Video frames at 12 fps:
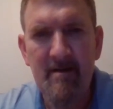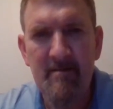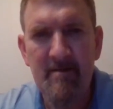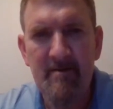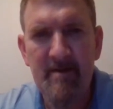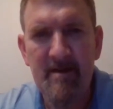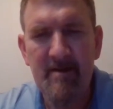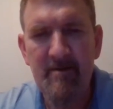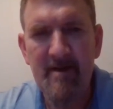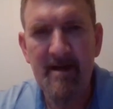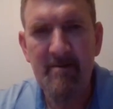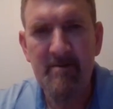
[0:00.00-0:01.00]
between the two
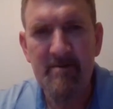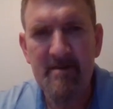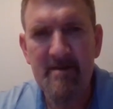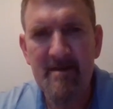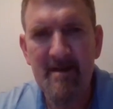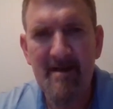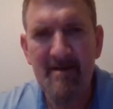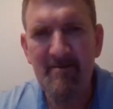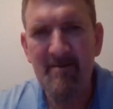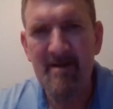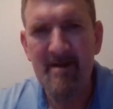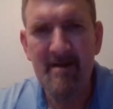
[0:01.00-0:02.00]
tables, I
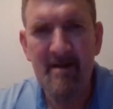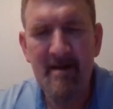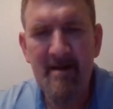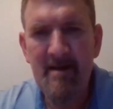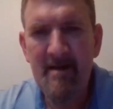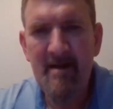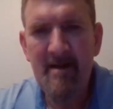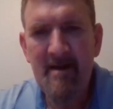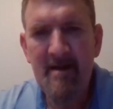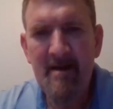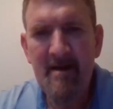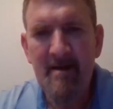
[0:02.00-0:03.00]
won
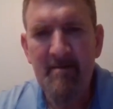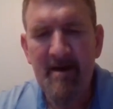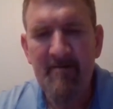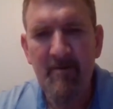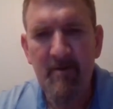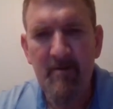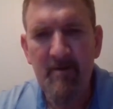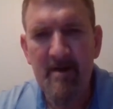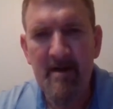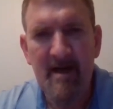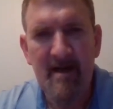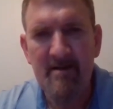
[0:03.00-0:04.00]
about
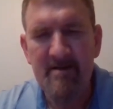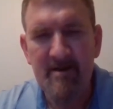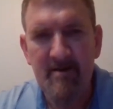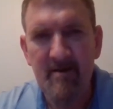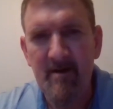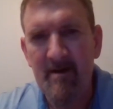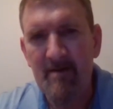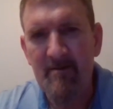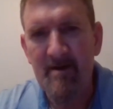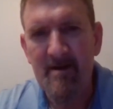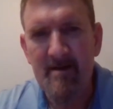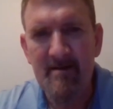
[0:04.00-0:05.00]
$41 total. I
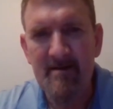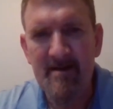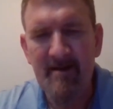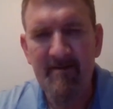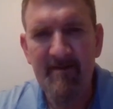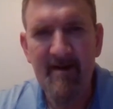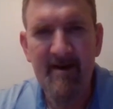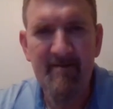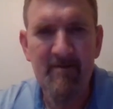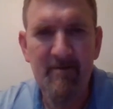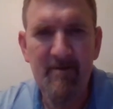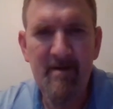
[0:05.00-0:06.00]
won 75
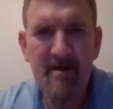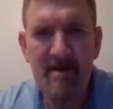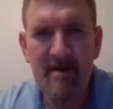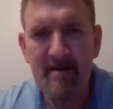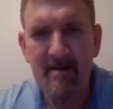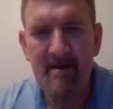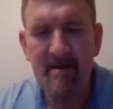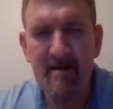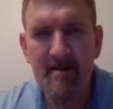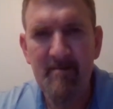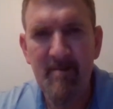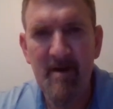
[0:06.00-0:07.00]
on one and
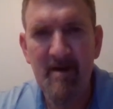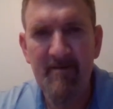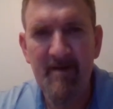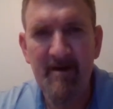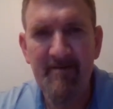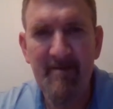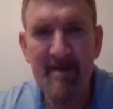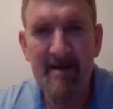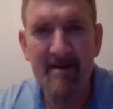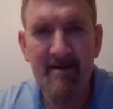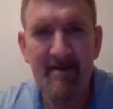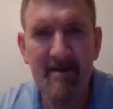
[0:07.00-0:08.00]
bluffed off about
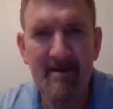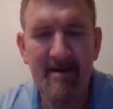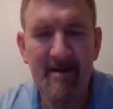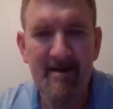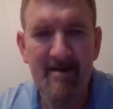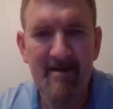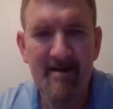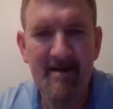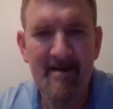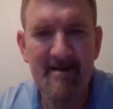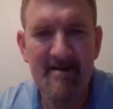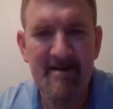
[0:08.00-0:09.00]
30 on the other.
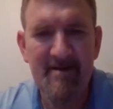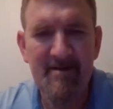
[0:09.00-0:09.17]
So